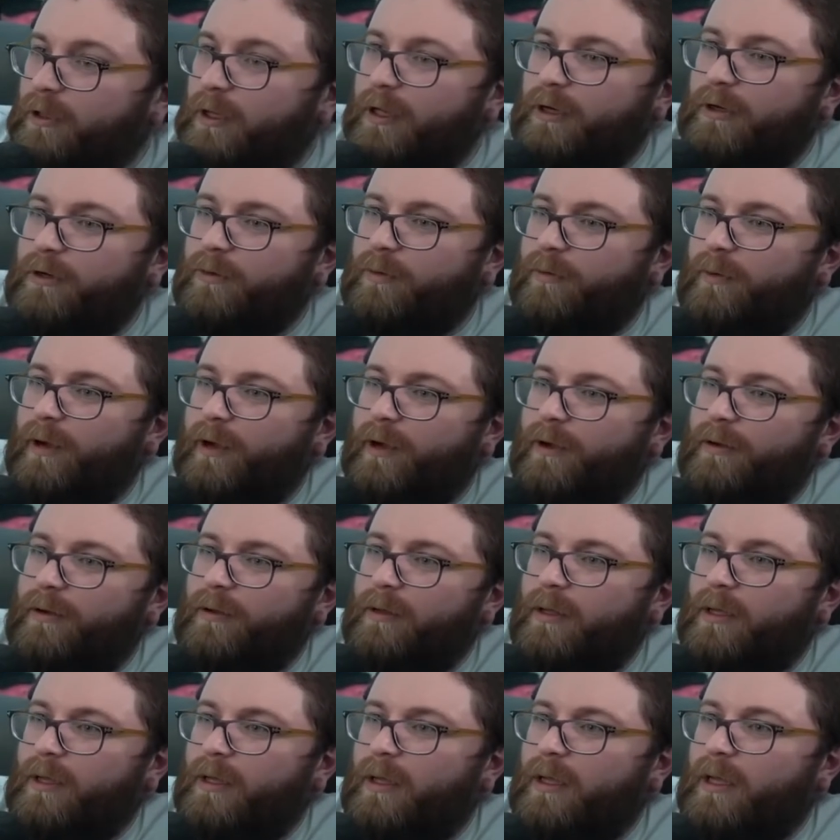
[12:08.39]
underwear.
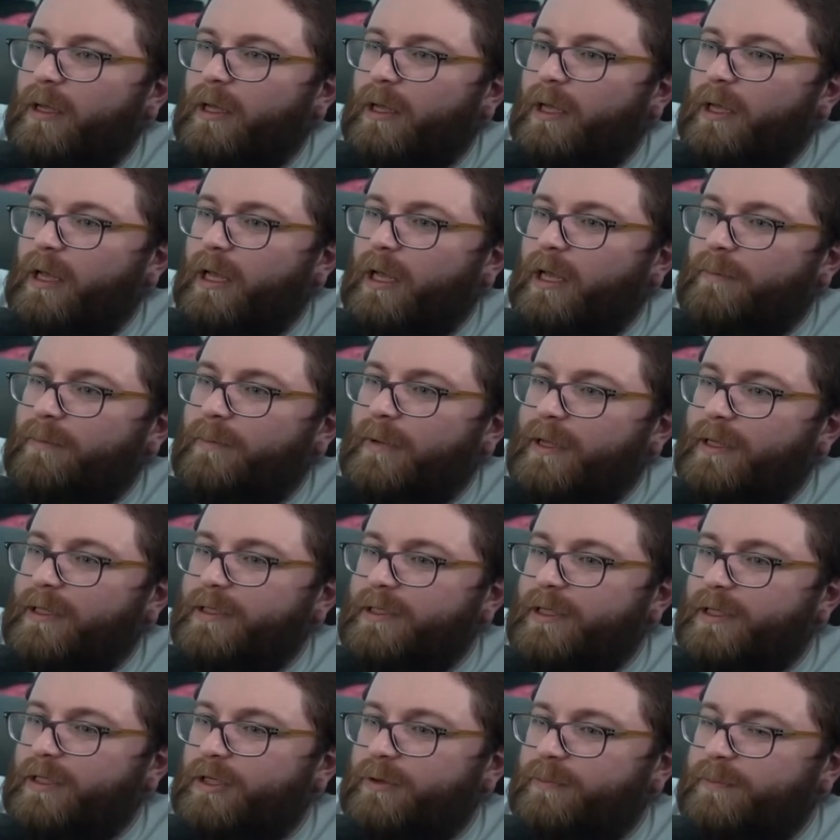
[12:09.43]
It makes
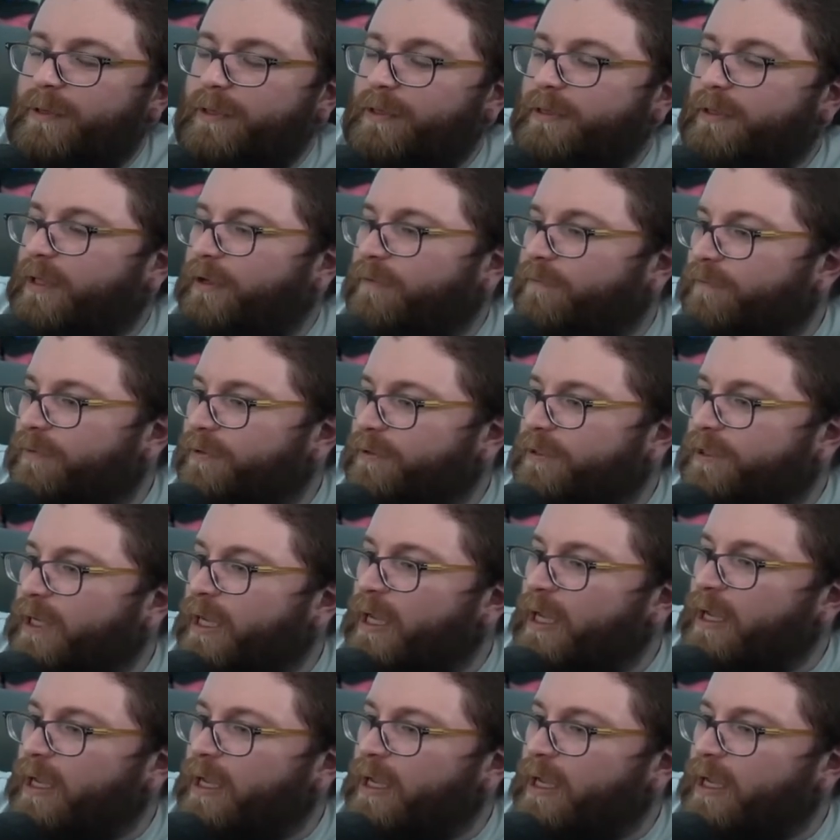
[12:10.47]
such a big difference.